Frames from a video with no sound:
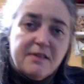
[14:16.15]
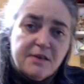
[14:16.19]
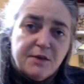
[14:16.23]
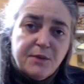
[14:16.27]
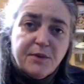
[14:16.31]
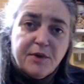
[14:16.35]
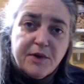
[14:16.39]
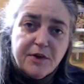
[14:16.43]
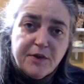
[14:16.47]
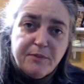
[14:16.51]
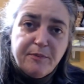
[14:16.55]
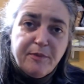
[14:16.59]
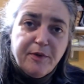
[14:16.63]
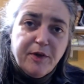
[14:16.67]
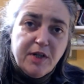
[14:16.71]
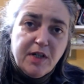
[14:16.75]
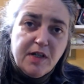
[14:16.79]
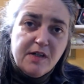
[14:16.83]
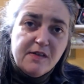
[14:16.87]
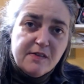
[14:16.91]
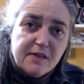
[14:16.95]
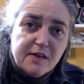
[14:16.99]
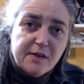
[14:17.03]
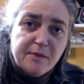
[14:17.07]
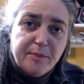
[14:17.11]
it worth putting
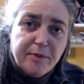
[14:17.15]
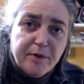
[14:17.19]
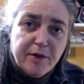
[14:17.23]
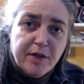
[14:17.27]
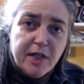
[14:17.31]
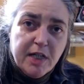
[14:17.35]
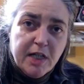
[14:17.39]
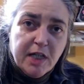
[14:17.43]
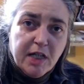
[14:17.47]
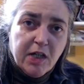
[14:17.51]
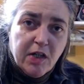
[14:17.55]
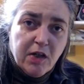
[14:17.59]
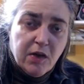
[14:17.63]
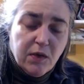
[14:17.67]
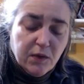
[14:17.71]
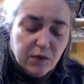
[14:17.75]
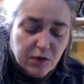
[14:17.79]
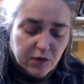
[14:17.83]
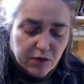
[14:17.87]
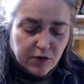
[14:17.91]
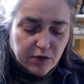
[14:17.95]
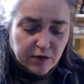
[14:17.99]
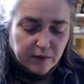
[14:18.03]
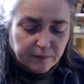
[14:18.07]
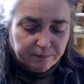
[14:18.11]
a zipper in a coat?